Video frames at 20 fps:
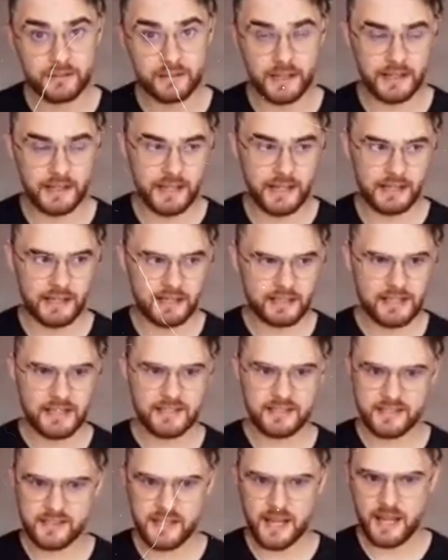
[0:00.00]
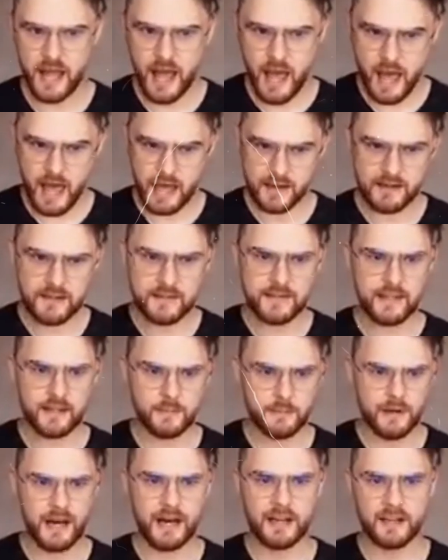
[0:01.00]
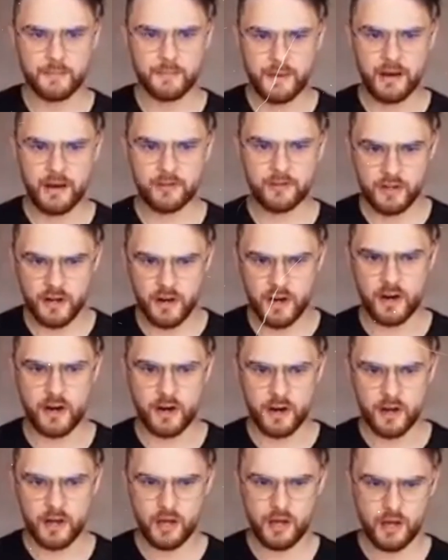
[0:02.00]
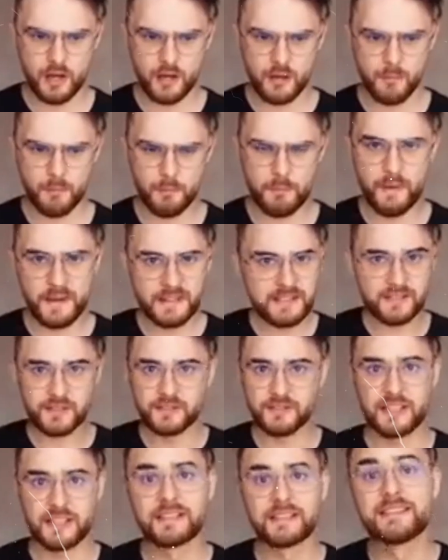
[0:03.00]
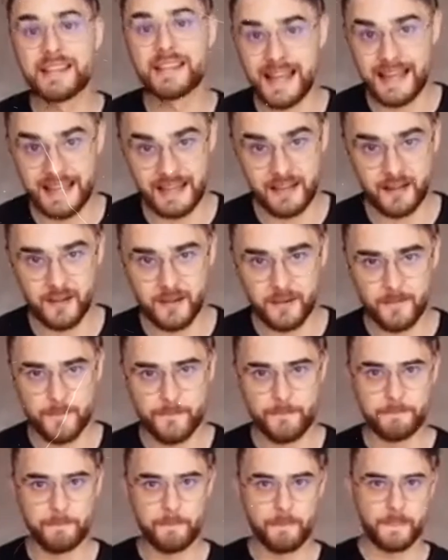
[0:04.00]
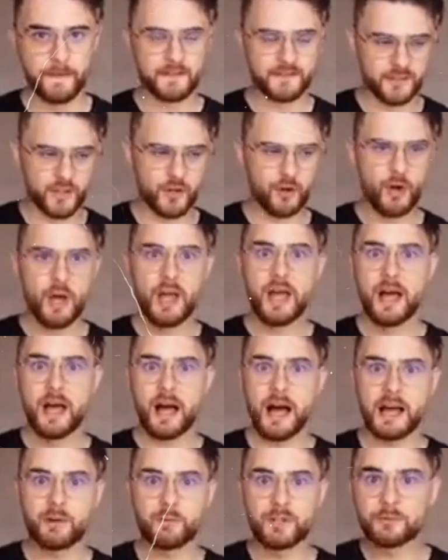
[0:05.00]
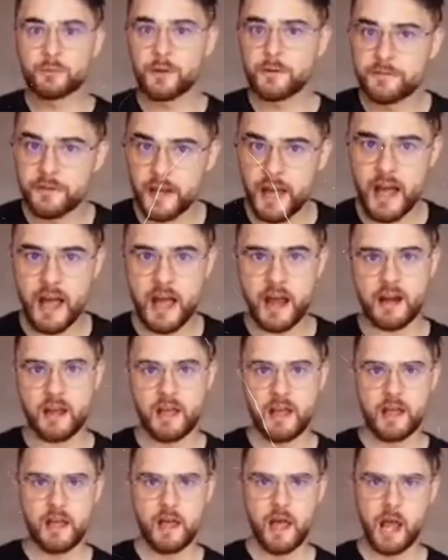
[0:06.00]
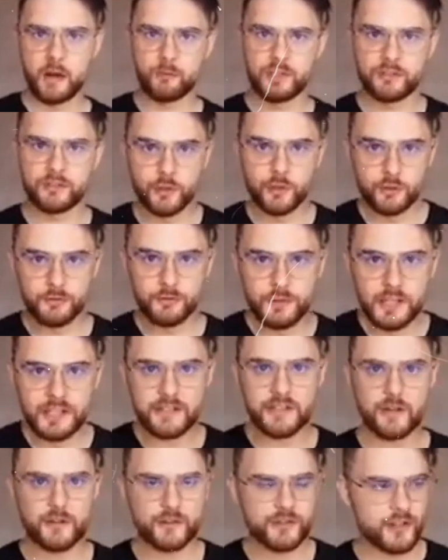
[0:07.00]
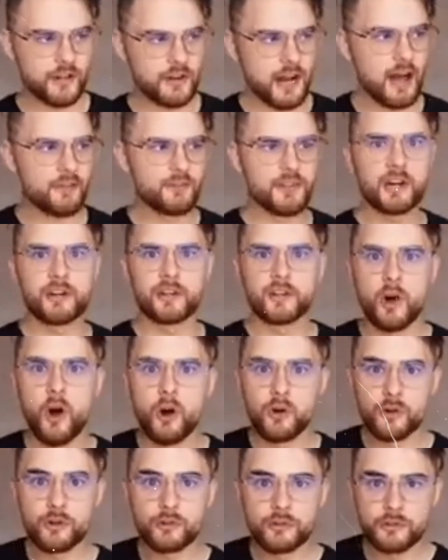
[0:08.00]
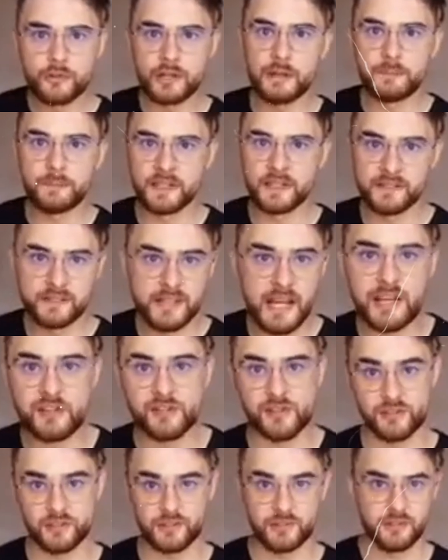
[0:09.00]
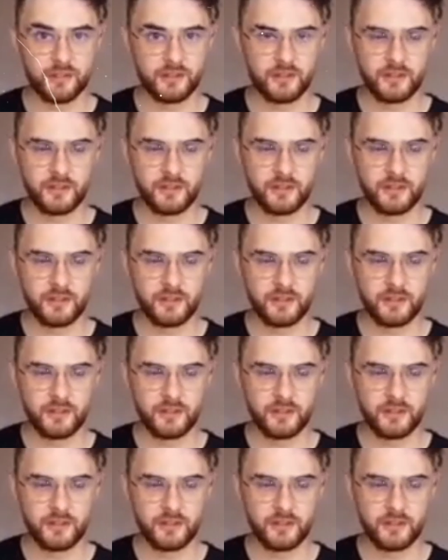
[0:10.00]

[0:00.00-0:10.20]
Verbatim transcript: Like, I cannot say anything bad about her based on that day. So, I went with her and we took videos around her cocoa tree plantation.